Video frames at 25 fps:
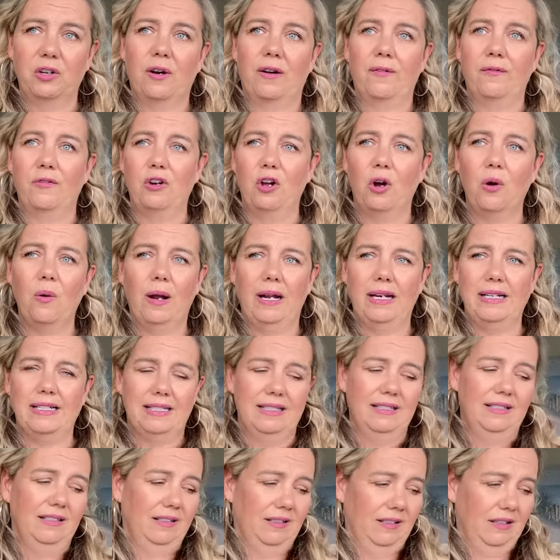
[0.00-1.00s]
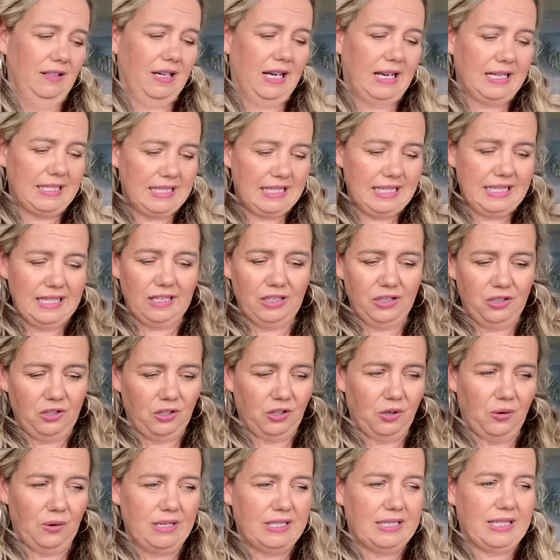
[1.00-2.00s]
have no idea you're
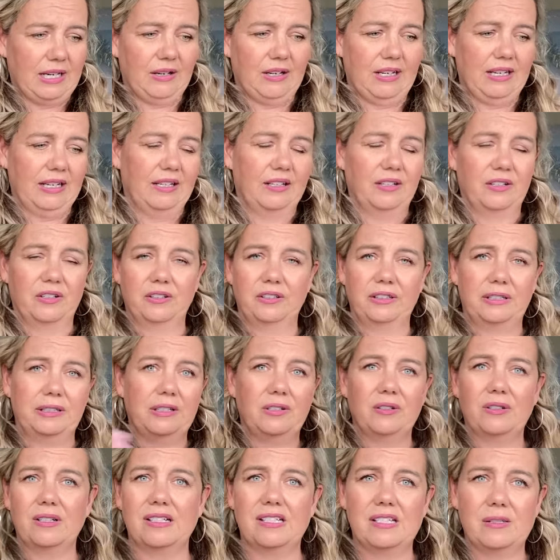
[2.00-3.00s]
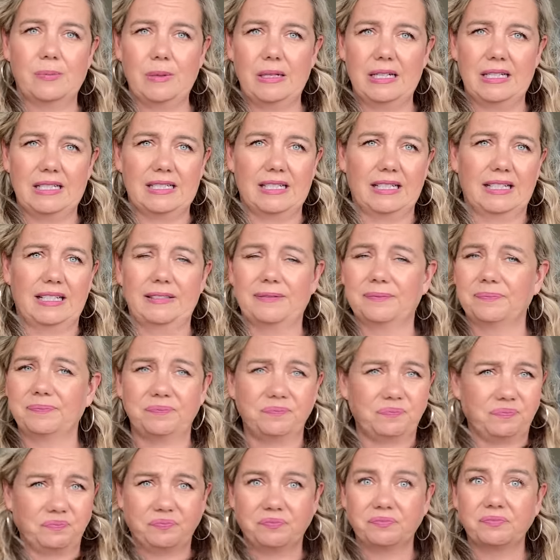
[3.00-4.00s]
going down a hill and you get a speeding ticket.
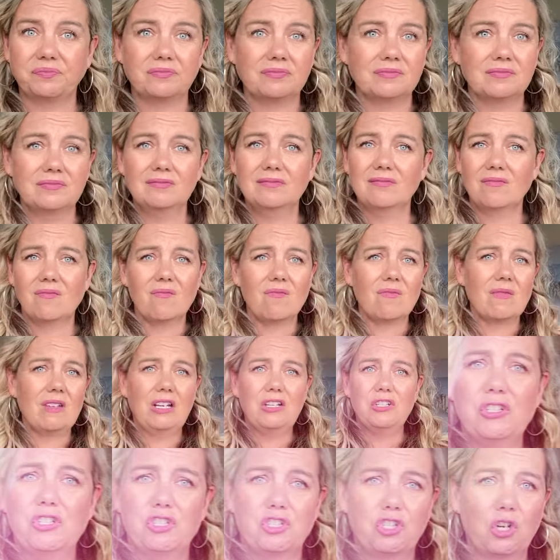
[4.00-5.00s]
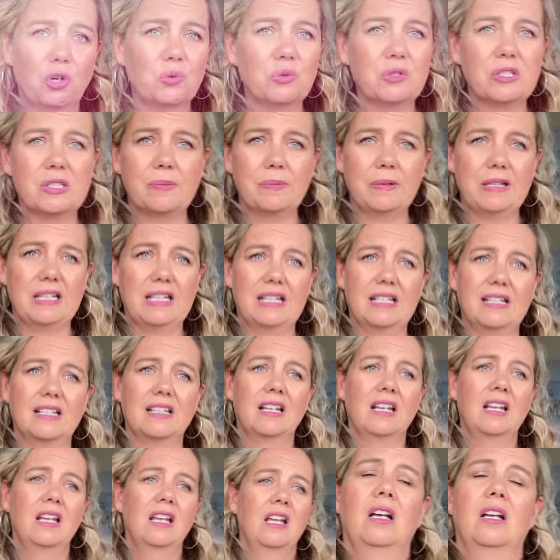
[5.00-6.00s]
Don't speed.
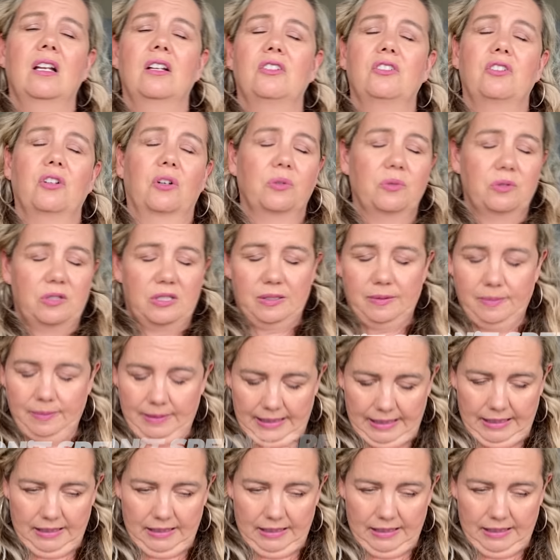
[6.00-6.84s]
Don't speed.